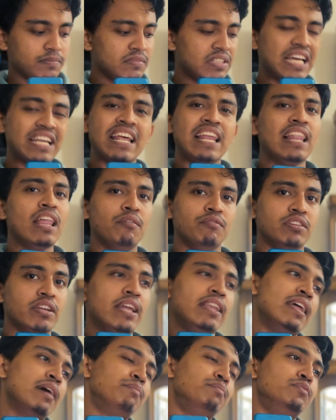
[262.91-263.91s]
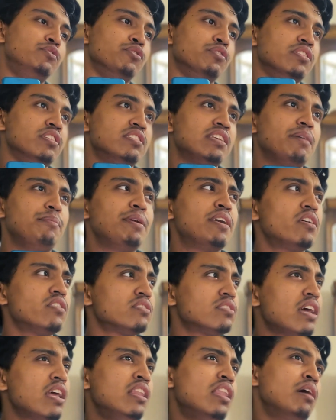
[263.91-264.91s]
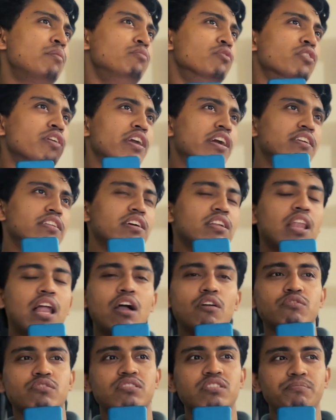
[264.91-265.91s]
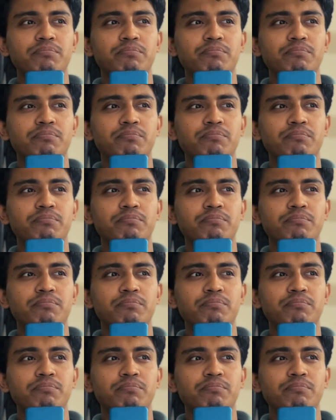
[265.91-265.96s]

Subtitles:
And I love it. I love doing this because I love looking at the clouds.